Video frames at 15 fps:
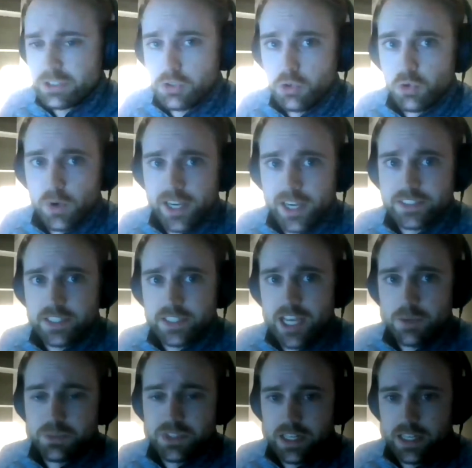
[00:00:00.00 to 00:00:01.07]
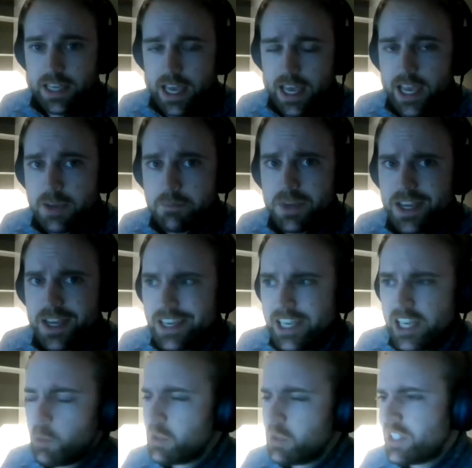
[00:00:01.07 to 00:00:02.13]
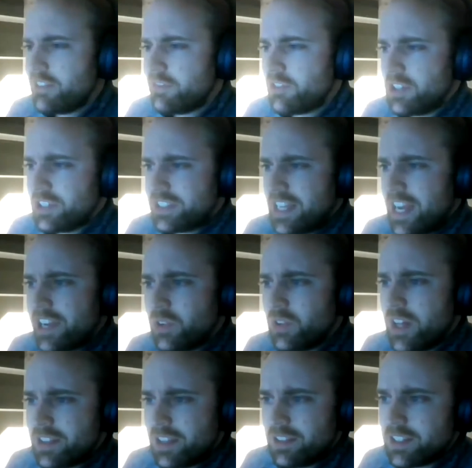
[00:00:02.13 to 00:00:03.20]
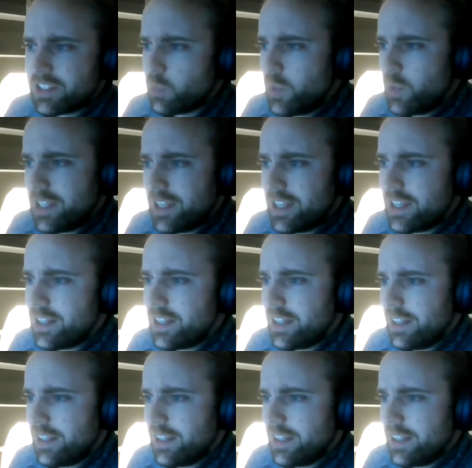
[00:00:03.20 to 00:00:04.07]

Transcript: 2 grand slams in a game. He almost hit for a cycle, I think, this weekend.